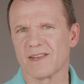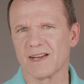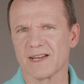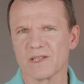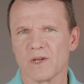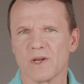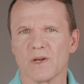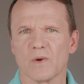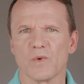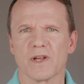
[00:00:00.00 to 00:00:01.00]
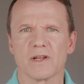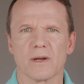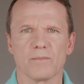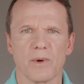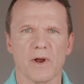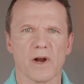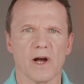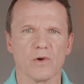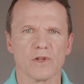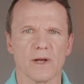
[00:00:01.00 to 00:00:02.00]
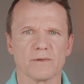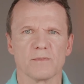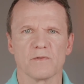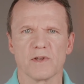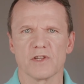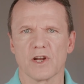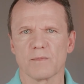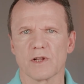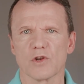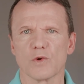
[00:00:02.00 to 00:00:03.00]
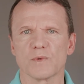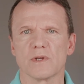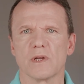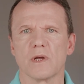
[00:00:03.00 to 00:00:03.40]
that, we can compare outcomes between treatment groups